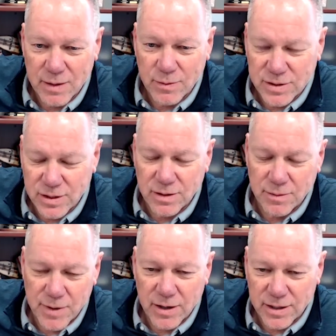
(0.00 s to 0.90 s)
It was an
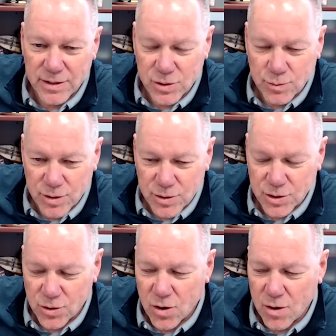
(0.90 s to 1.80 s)
American
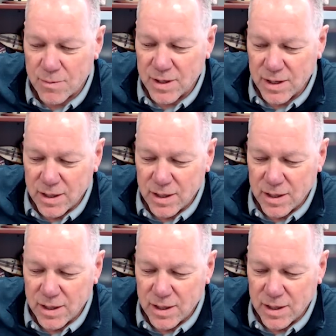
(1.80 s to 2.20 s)
distribution arm.